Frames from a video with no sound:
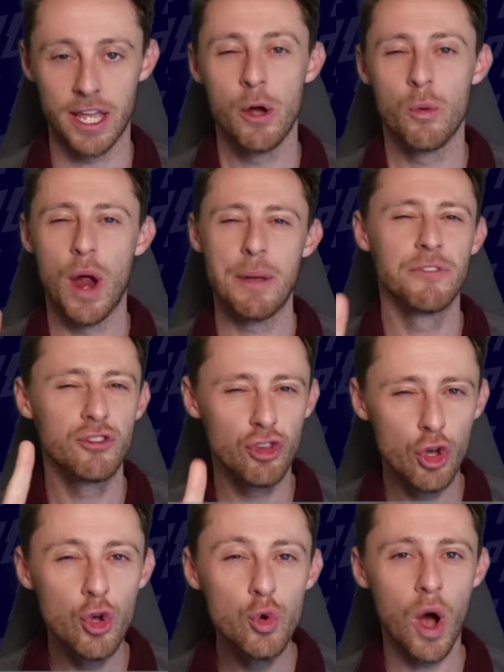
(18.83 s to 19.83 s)
We're aiming for
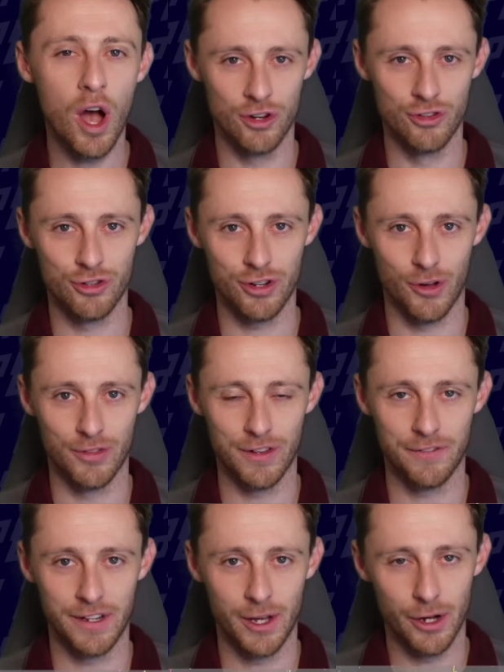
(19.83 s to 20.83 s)
200 on this
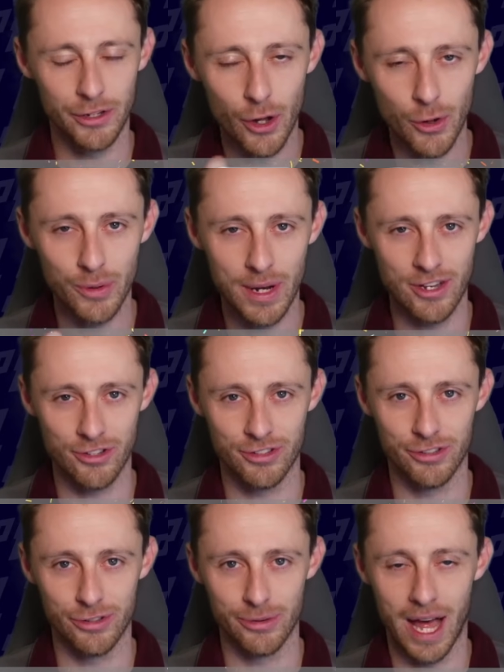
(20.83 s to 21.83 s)
video. I know you legends could
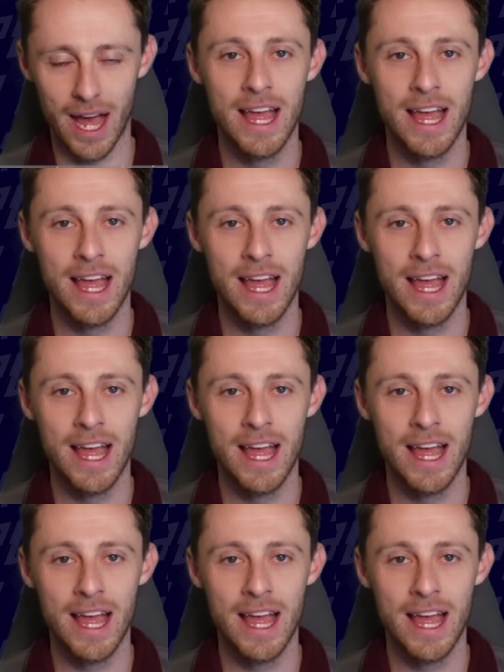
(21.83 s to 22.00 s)
do that.